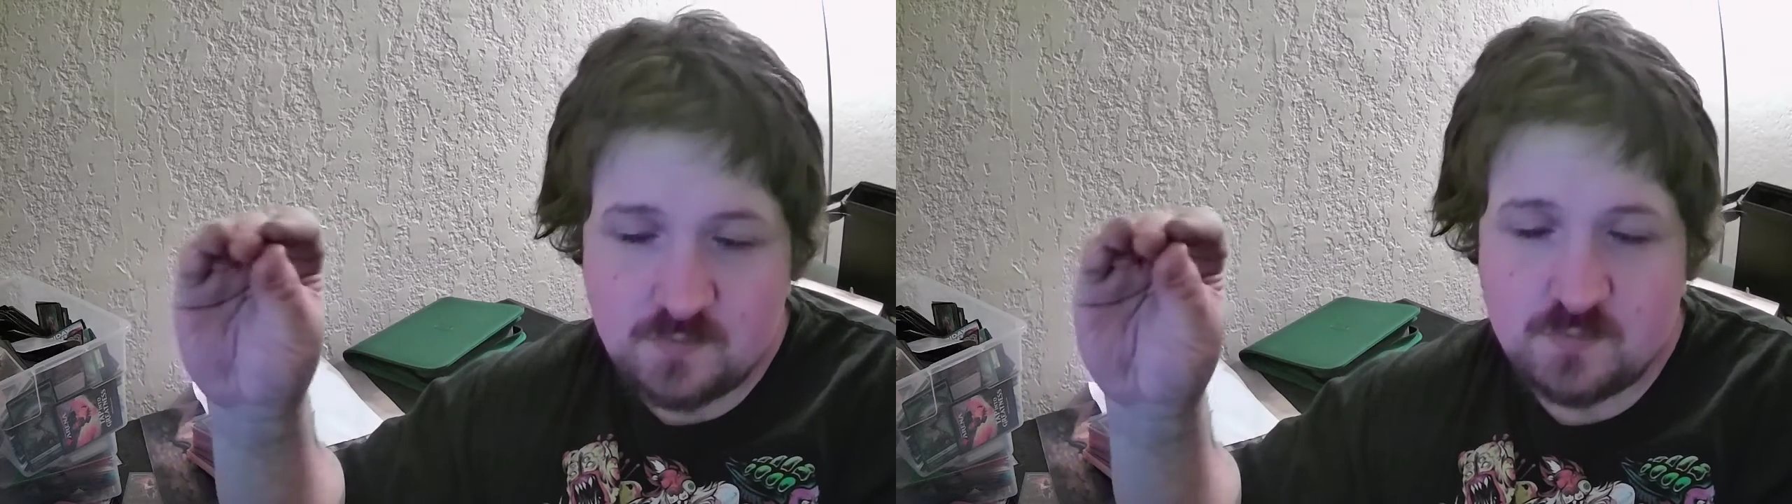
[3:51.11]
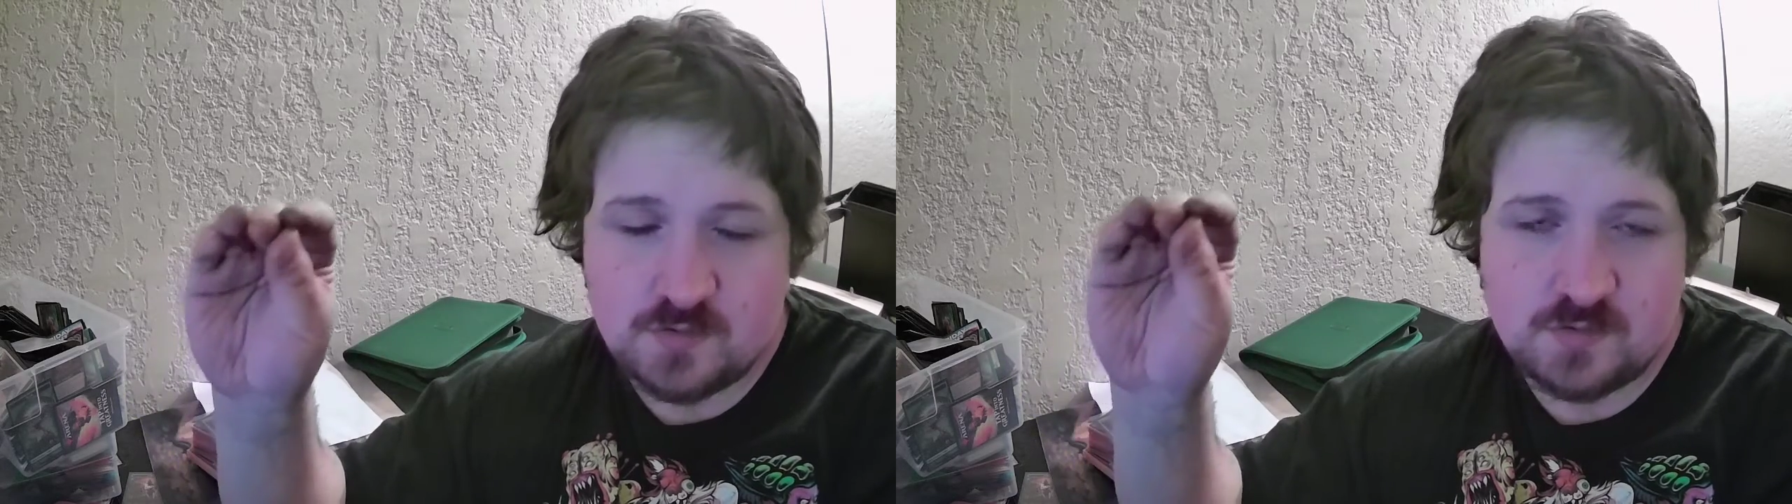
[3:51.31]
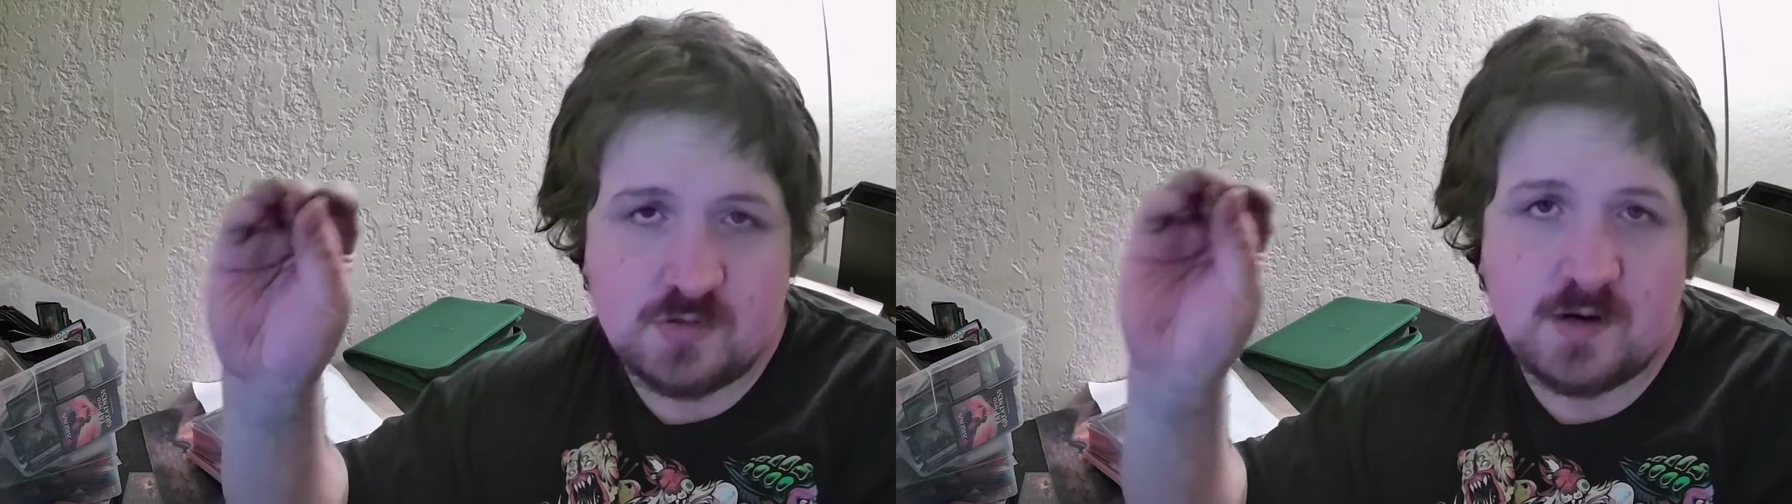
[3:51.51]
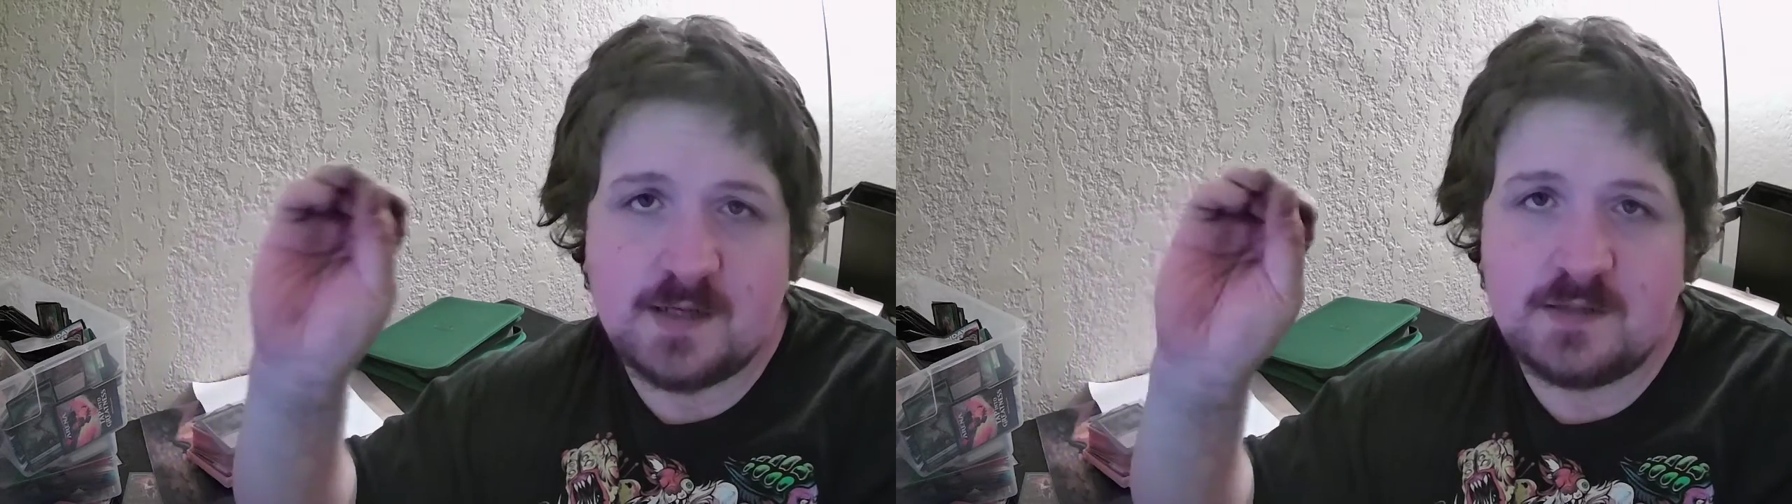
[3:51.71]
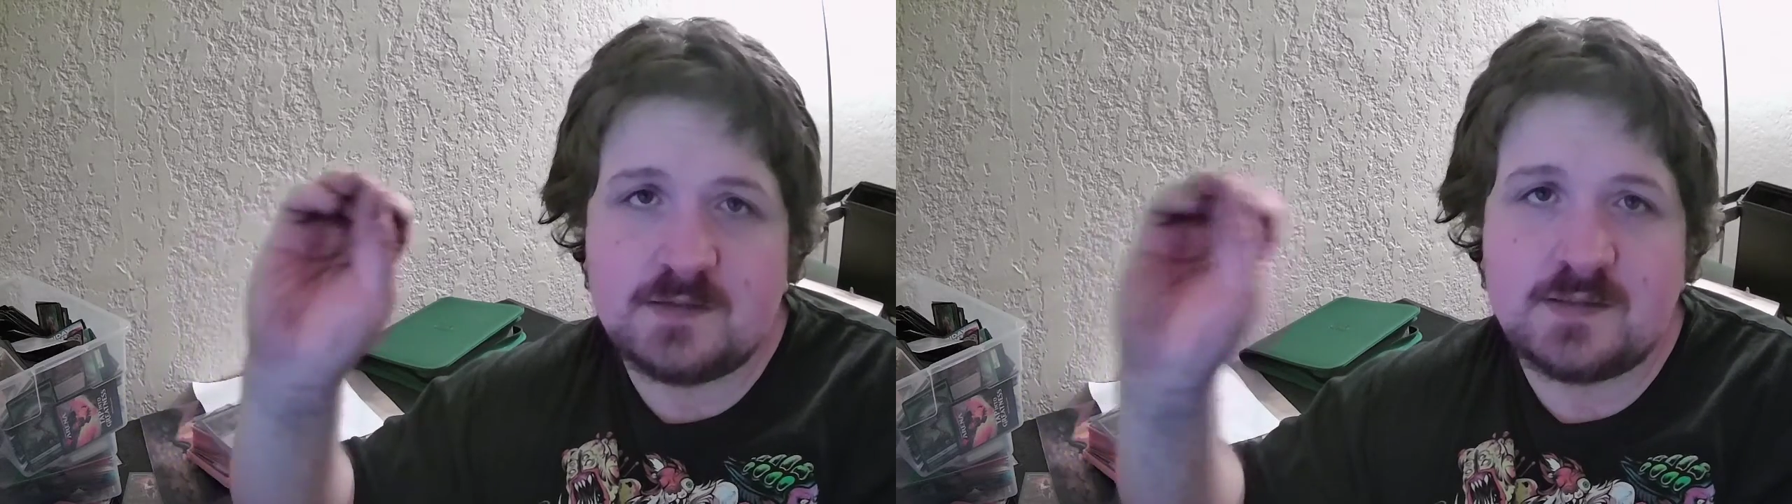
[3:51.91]
was
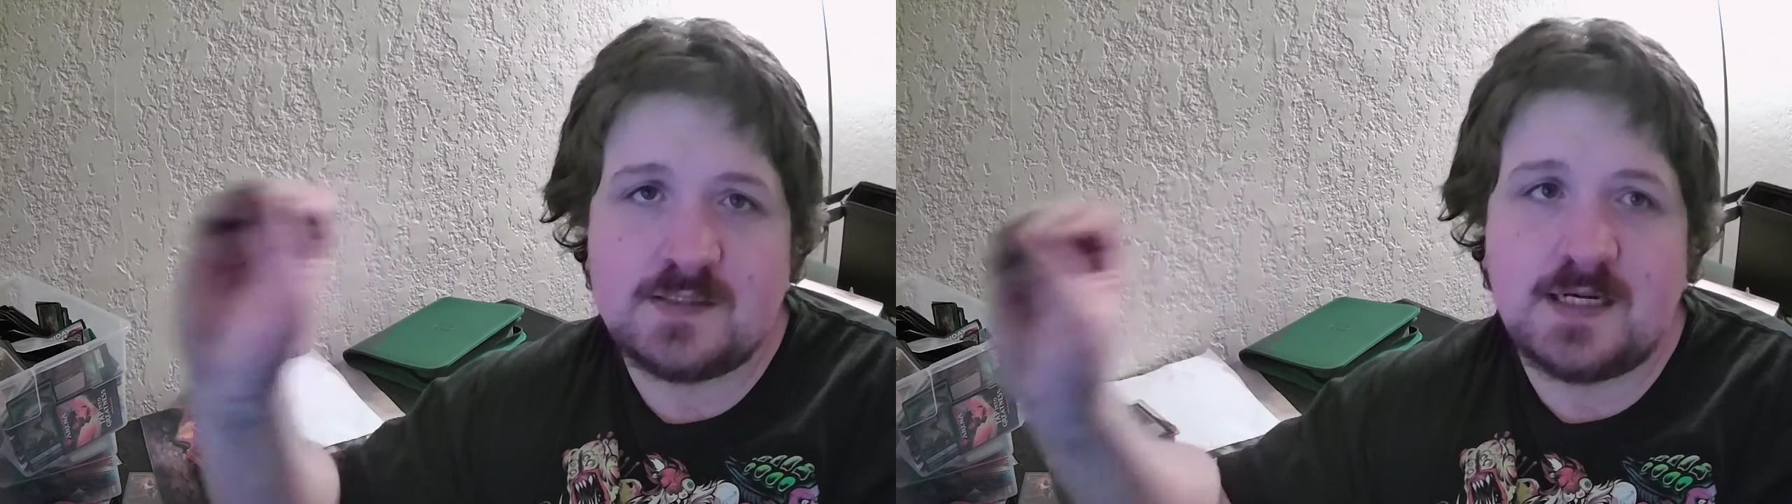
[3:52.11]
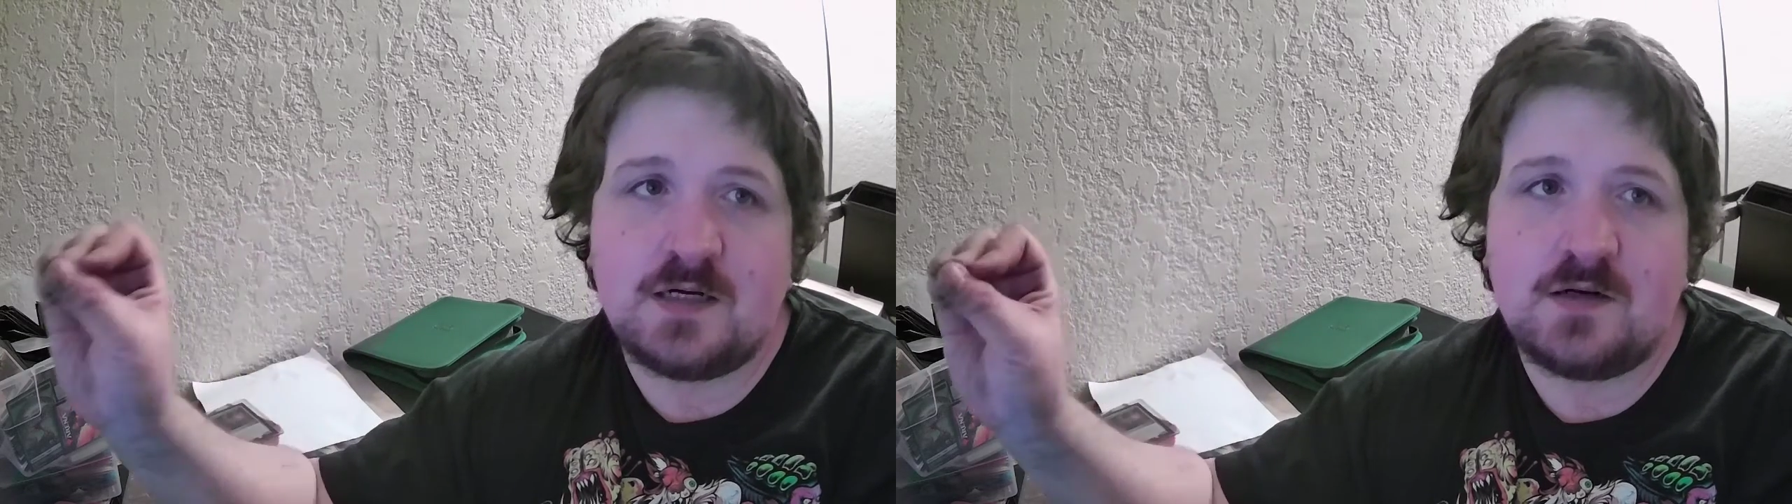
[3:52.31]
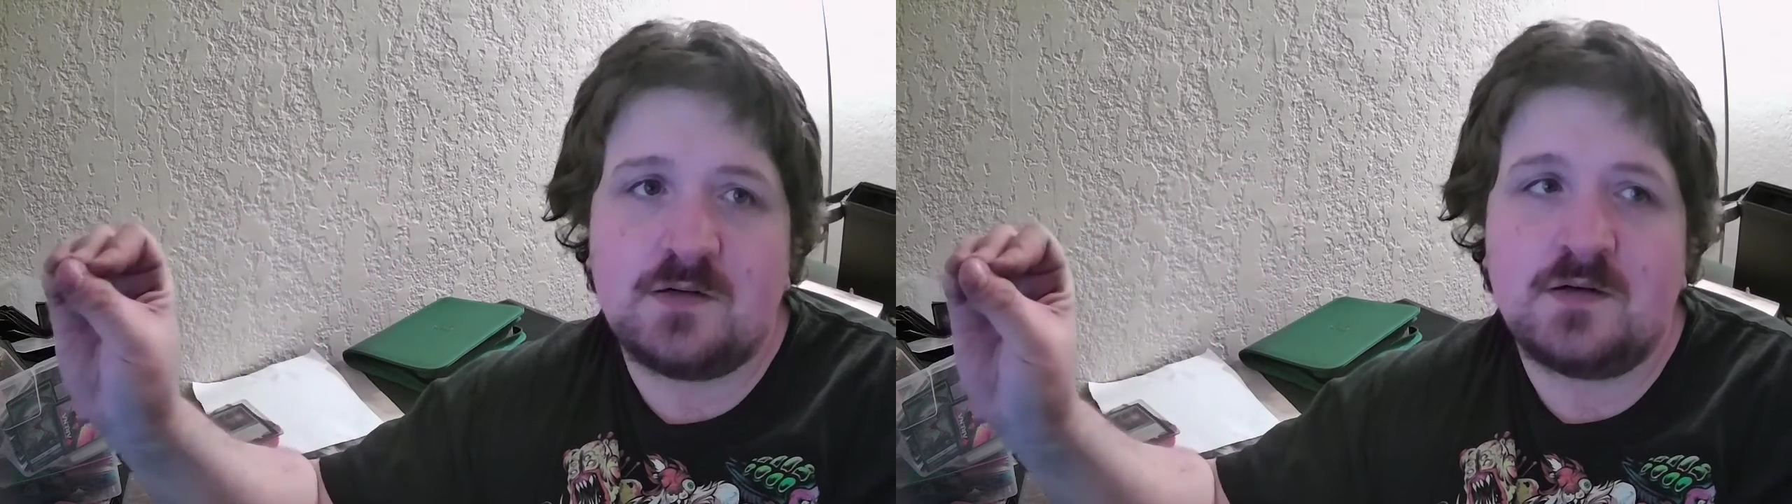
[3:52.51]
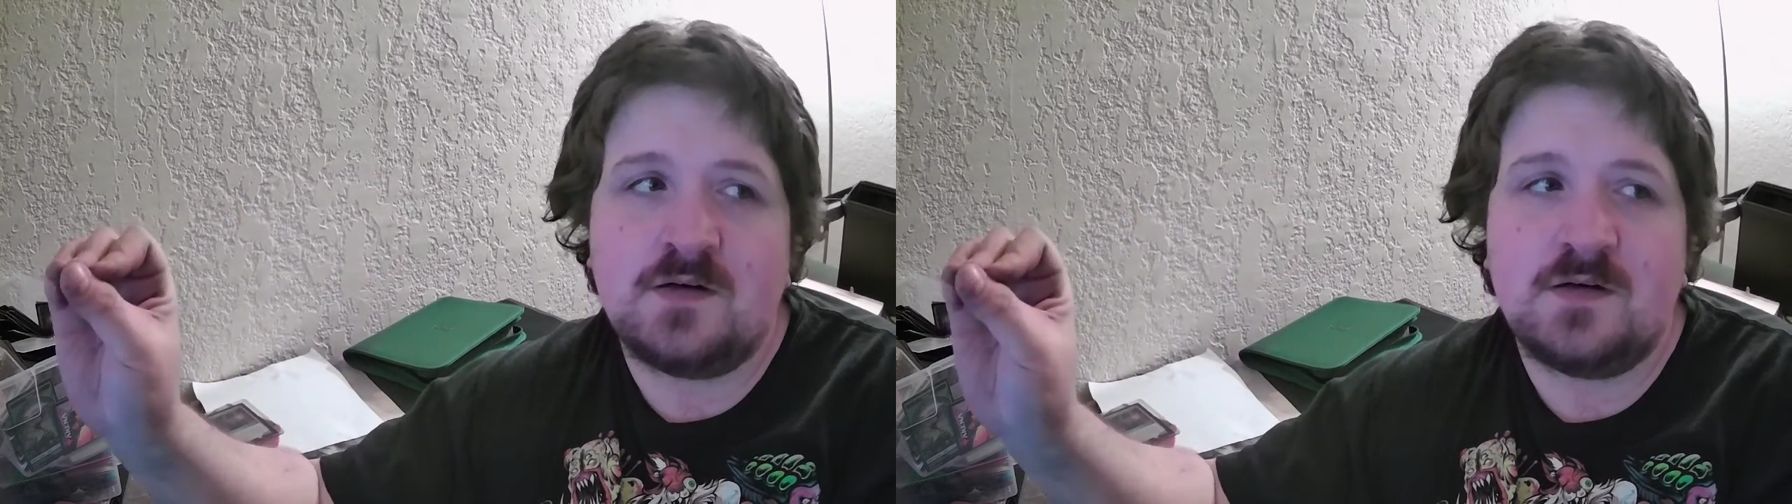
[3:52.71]
trying to sell